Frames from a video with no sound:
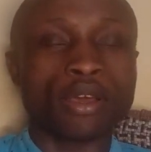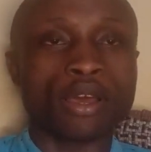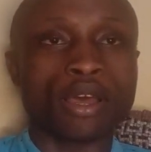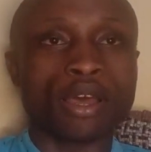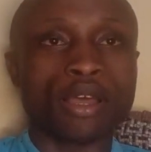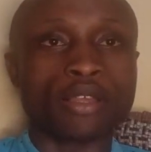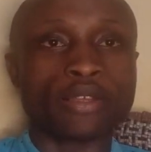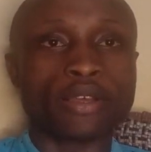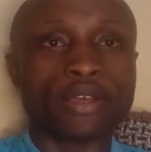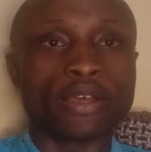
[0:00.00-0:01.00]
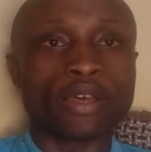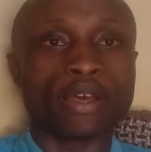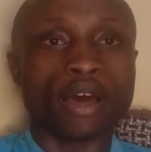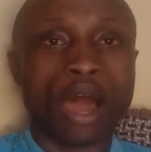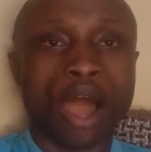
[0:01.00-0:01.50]
Uh,
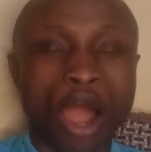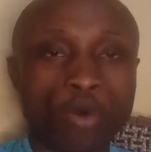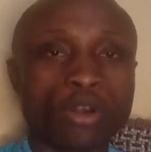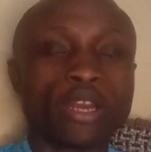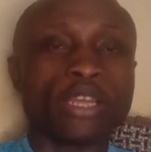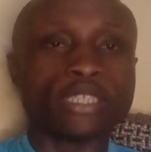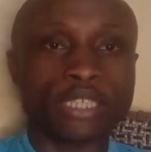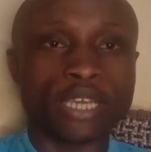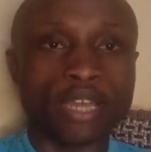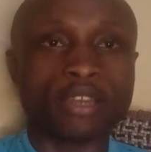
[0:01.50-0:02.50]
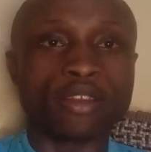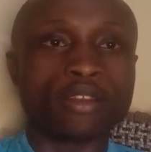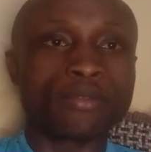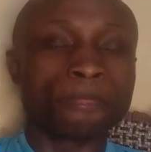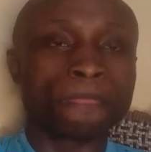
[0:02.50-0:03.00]
how did she get it?
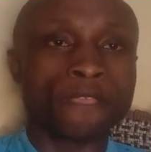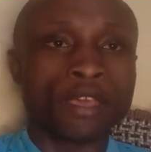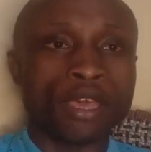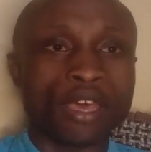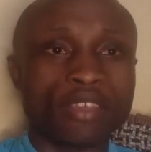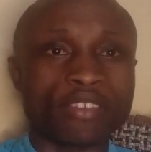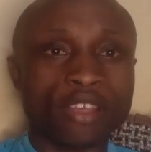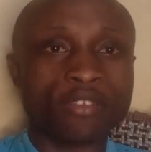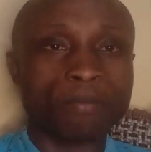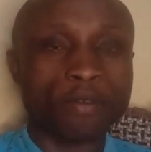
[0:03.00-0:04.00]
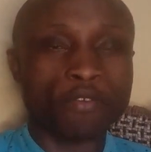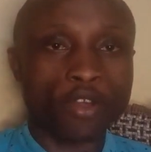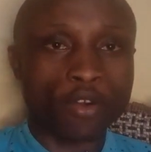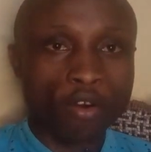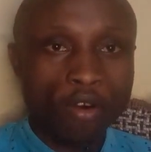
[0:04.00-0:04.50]
Uh, just before
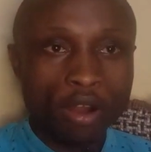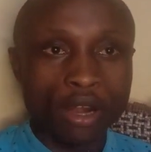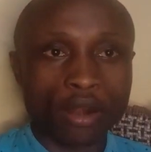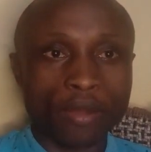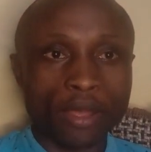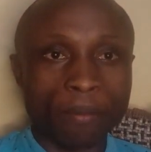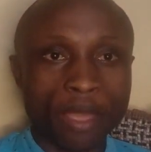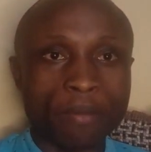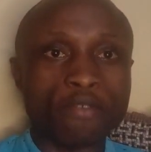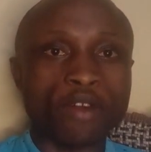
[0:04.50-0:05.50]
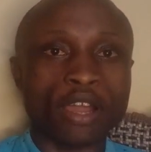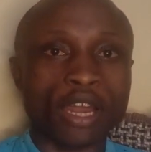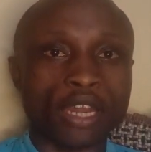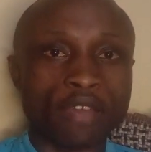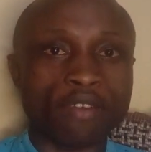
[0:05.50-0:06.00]
you go on, uh, maybe if I
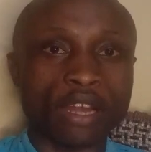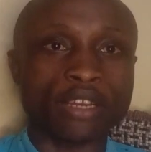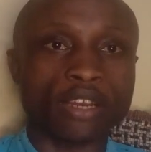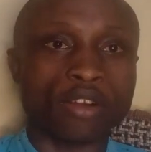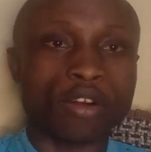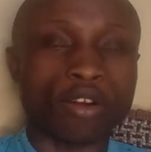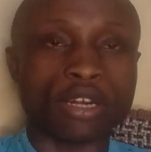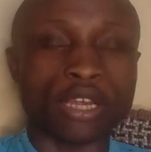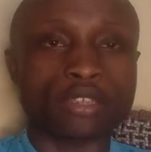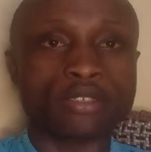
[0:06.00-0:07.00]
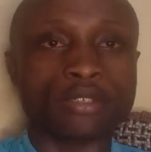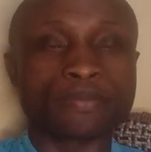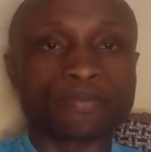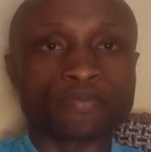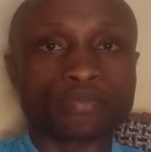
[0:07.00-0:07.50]
can give a little context.
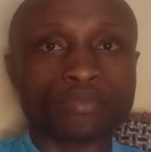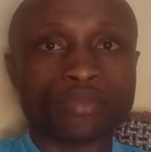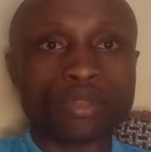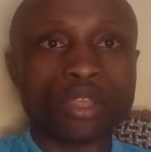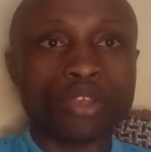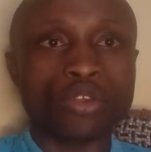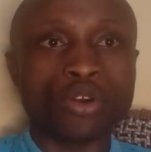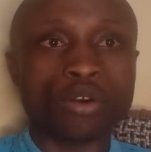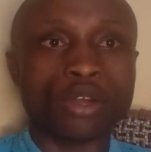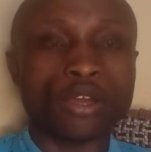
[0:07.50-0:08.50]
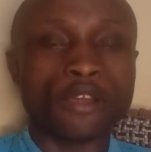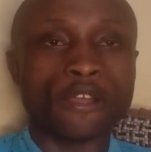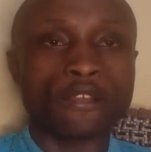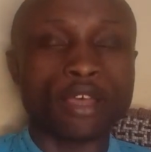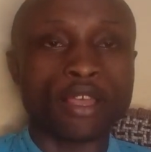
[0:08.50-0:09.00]
You know,
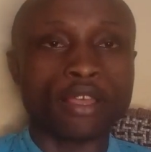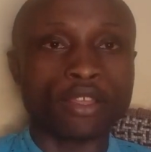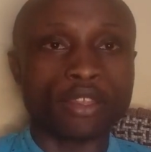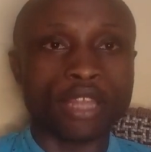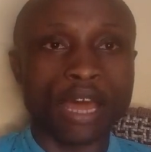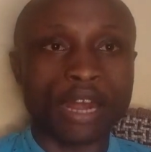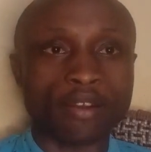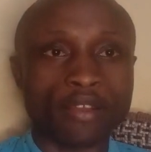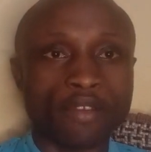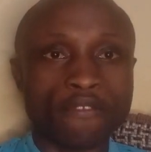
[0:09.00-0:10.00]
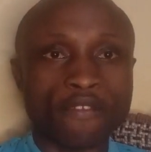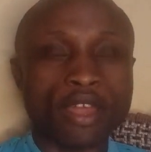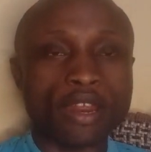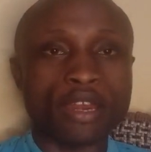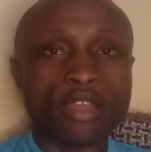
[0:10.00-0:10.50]
there are
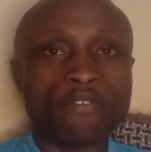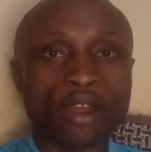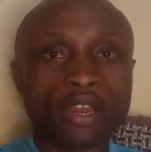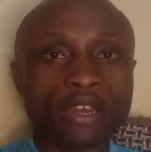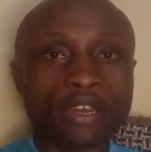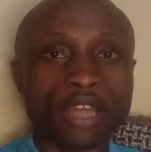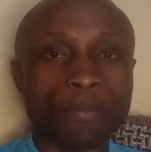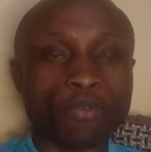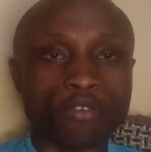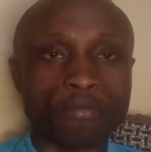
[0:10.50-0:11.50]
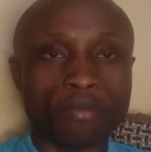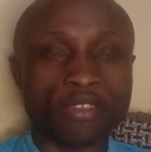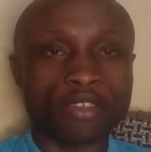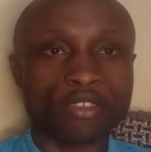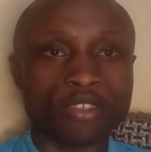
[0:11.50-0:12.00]
very different types of
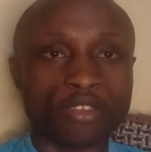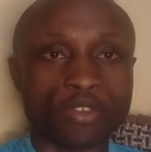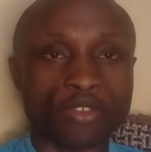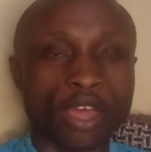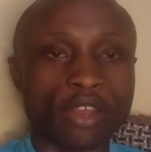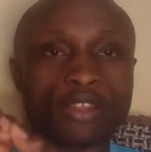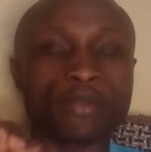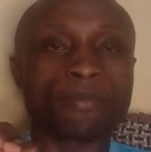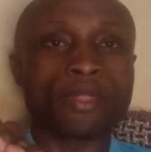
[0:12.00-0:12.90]
business in the society.